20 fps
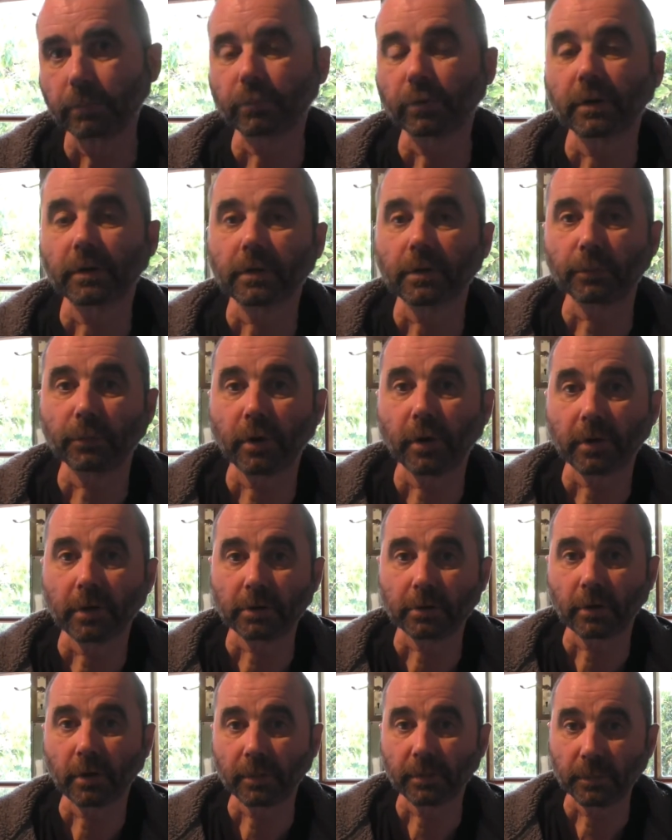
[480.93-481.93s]
print the
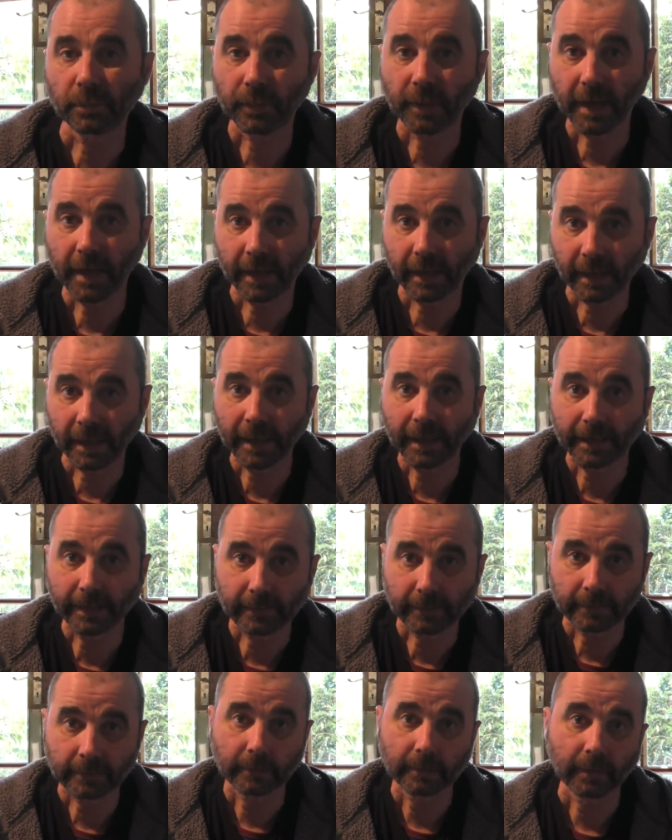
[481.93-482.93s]
prototype in PLA
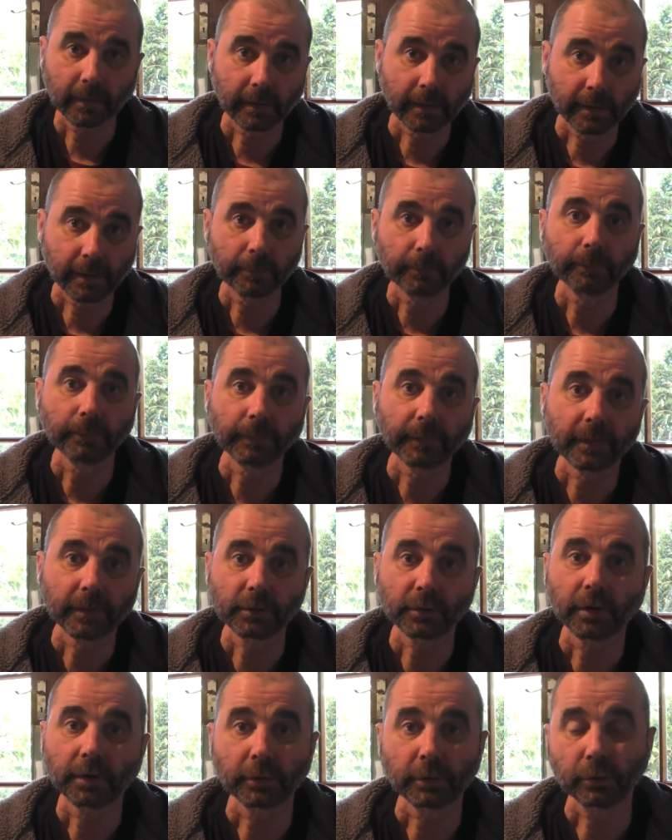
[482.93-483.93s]
and
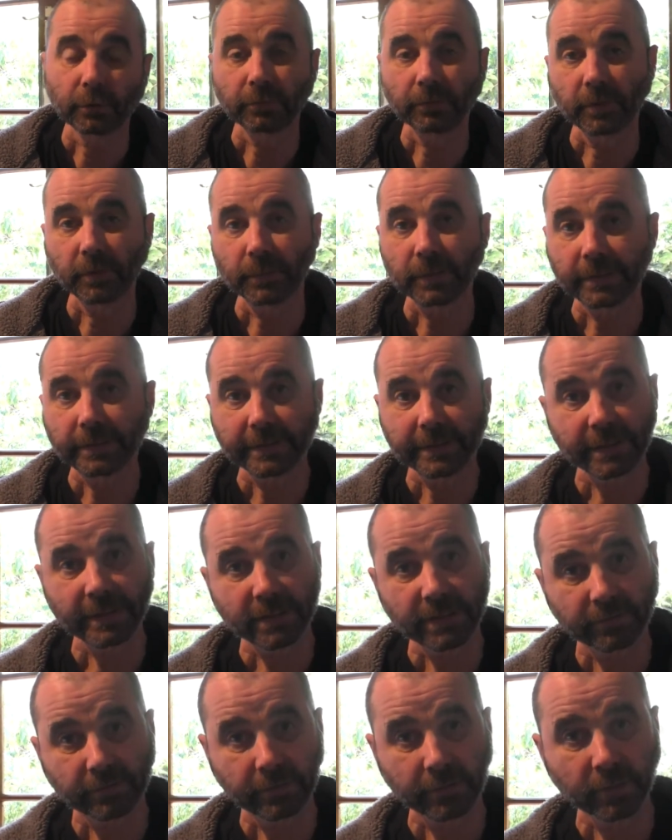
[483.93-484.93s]
try and do fitment
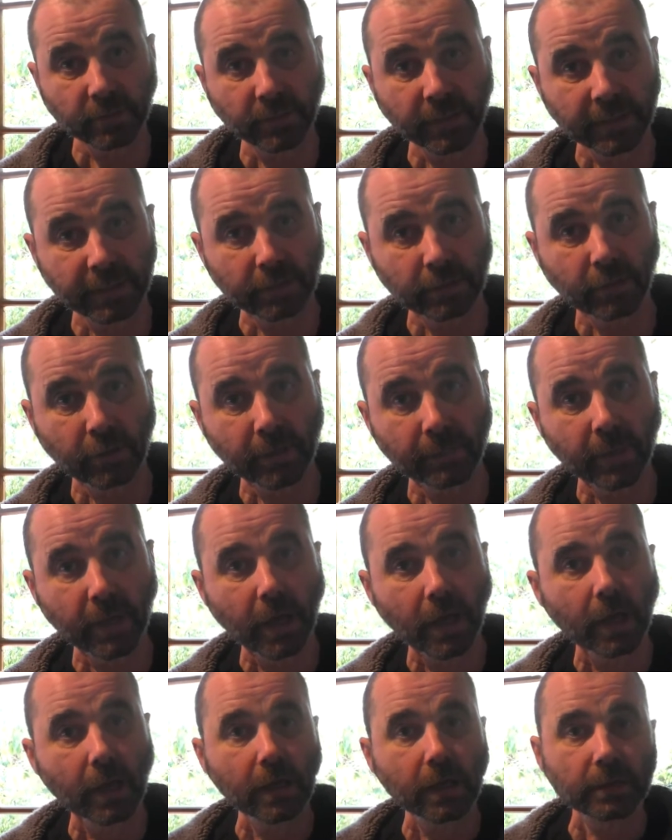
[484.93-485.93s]
tests in the meantime.
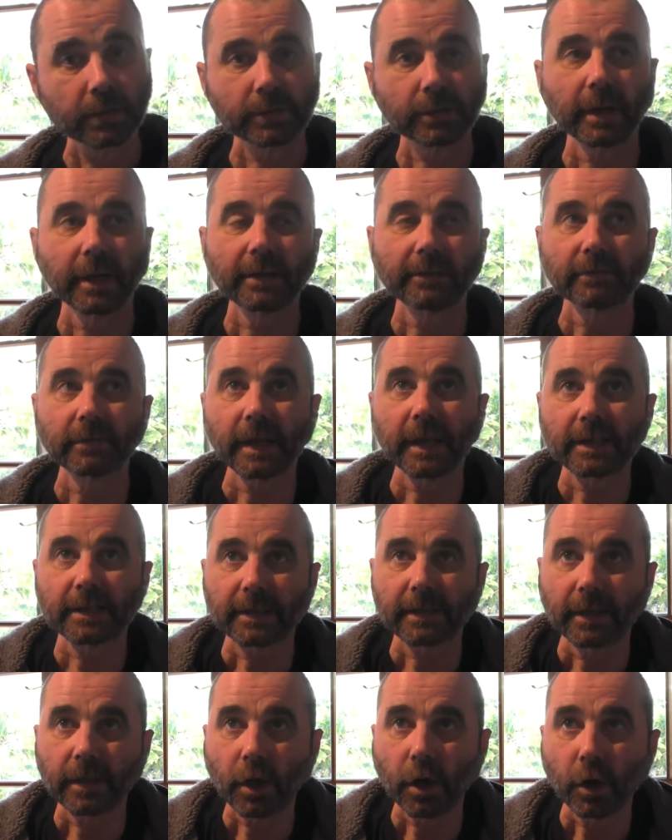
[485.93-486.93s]
So I haven't
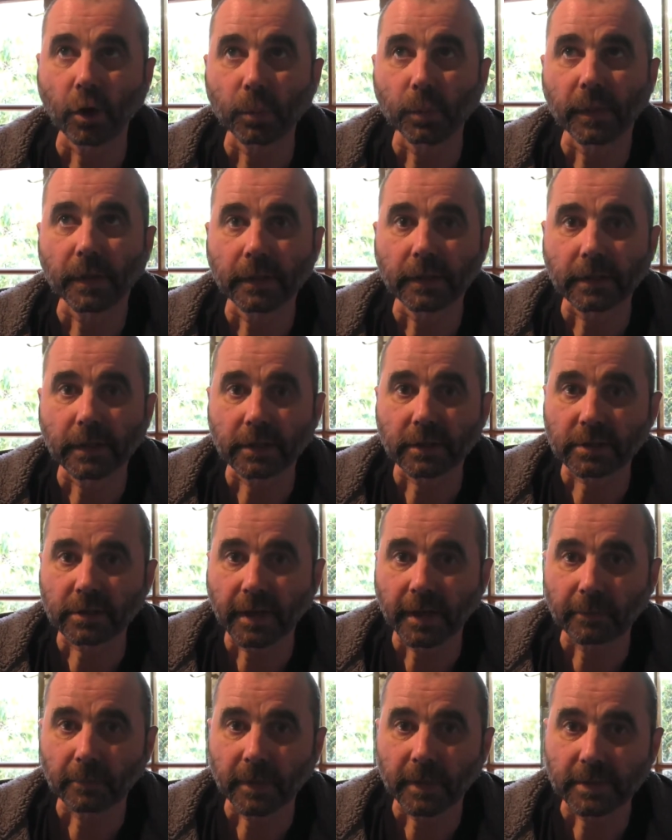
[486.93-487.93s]
actually opened a
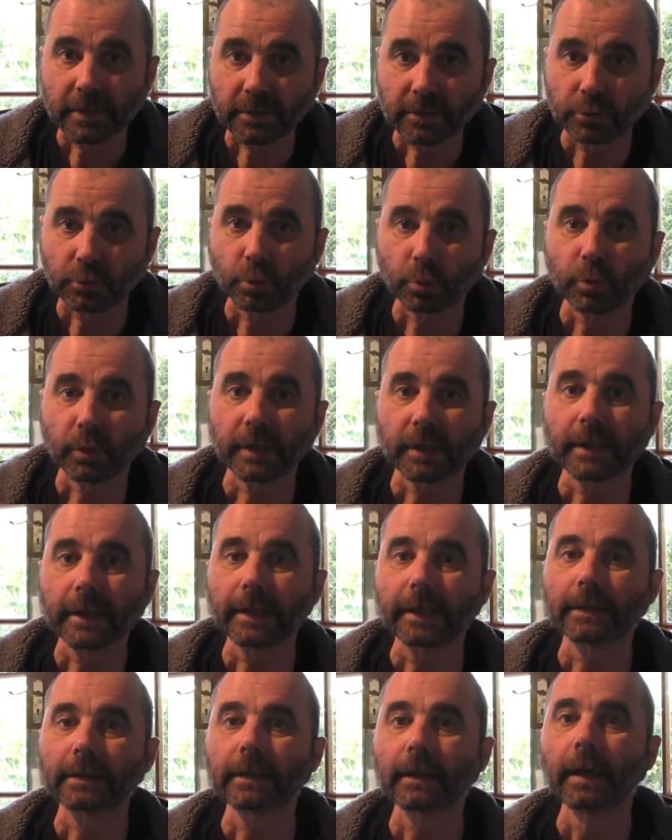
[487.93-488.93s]
Shapeways store
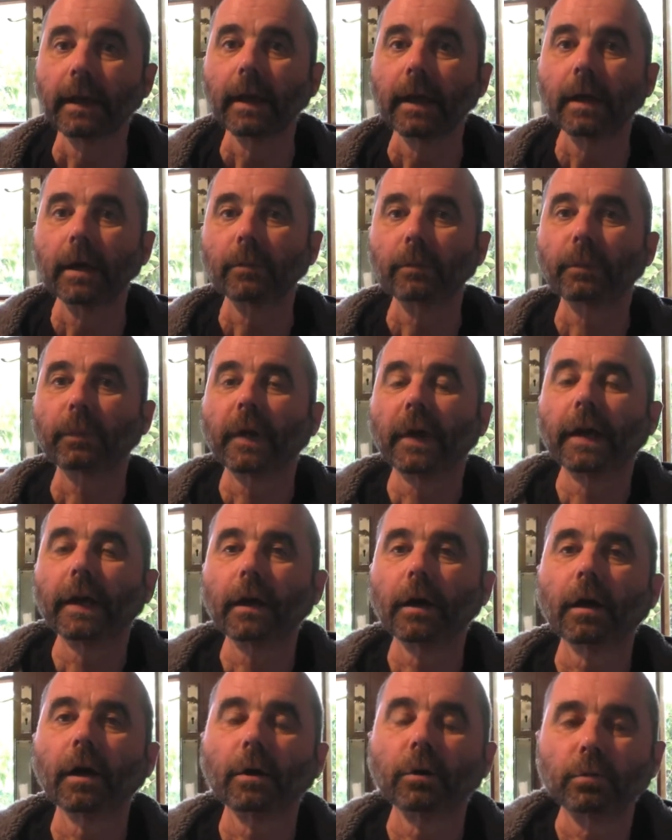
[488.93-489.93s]
yet, but
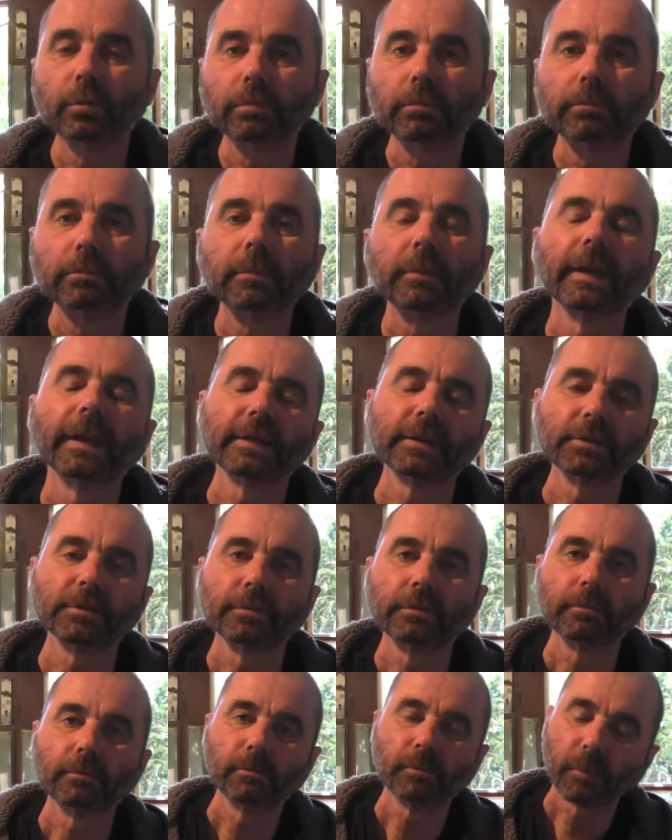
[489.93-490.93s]
I'm
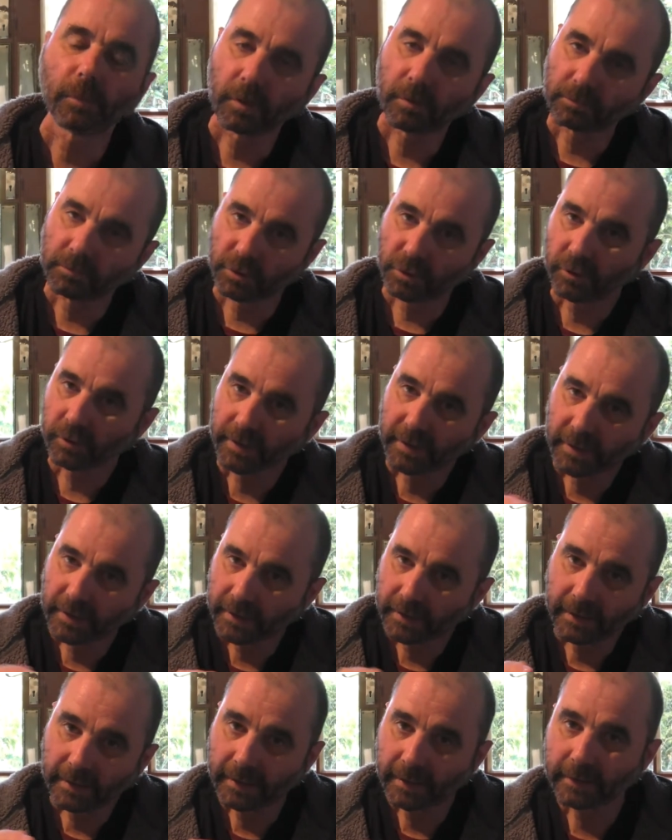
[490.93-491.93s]
trying to
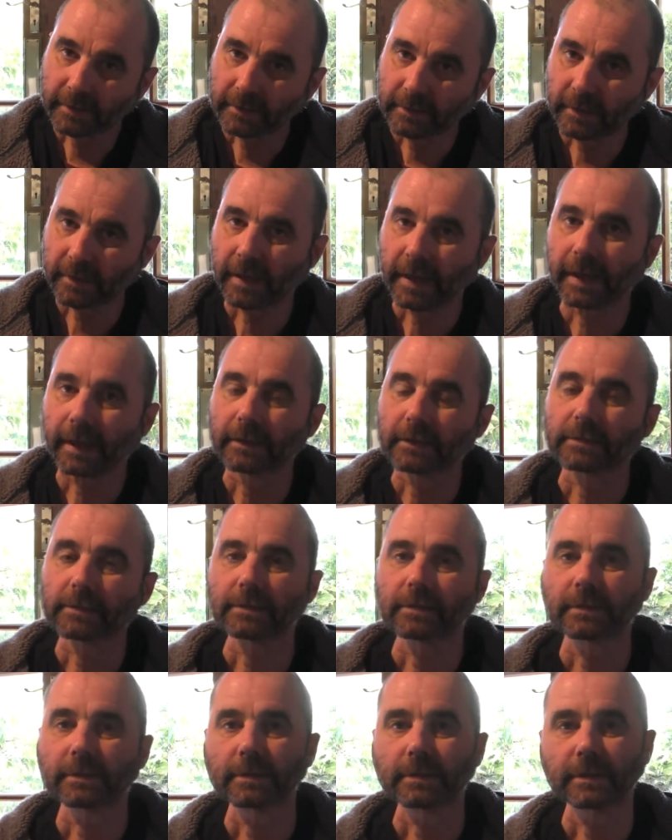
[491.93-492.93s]
get to that,
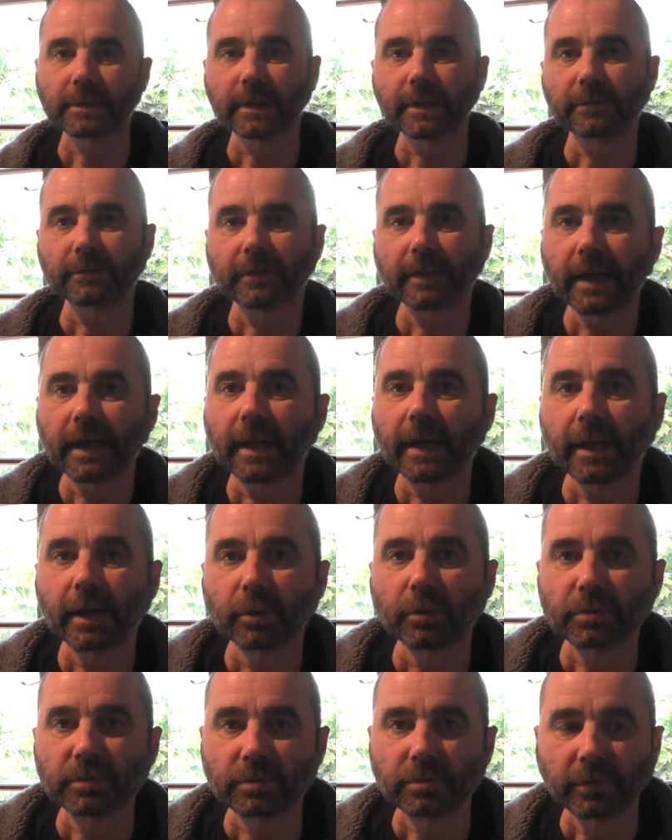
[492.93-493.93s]
see if that
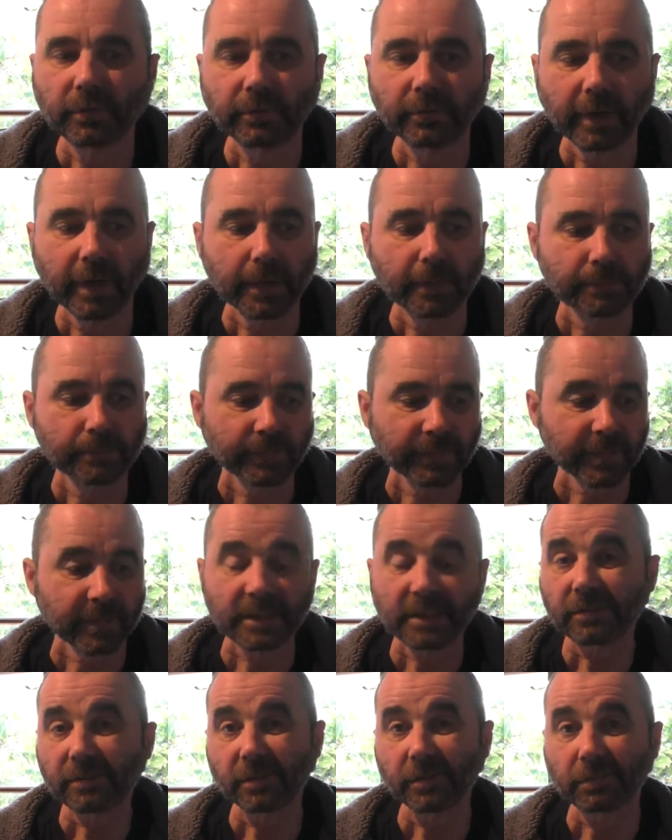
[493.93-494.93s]
helps with,
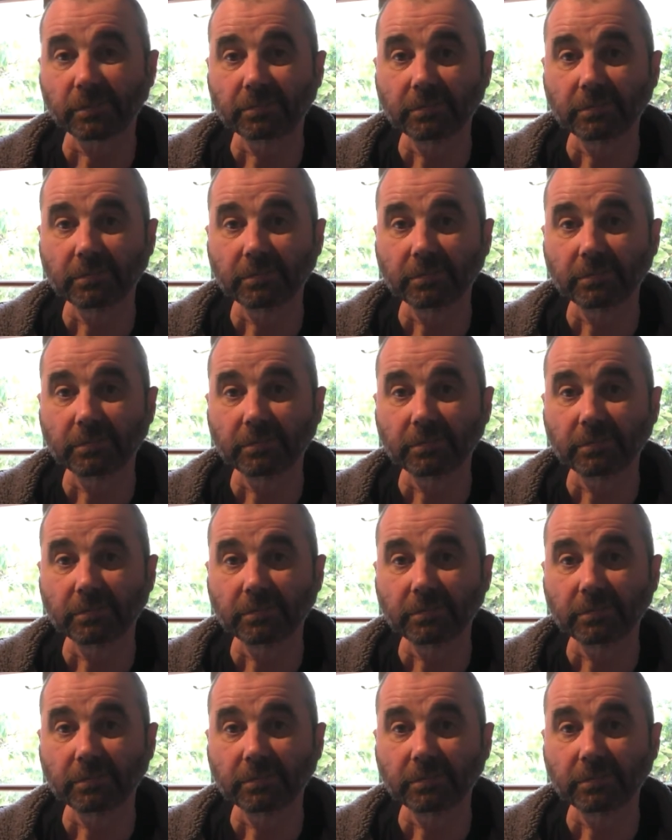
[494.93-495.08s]
see if I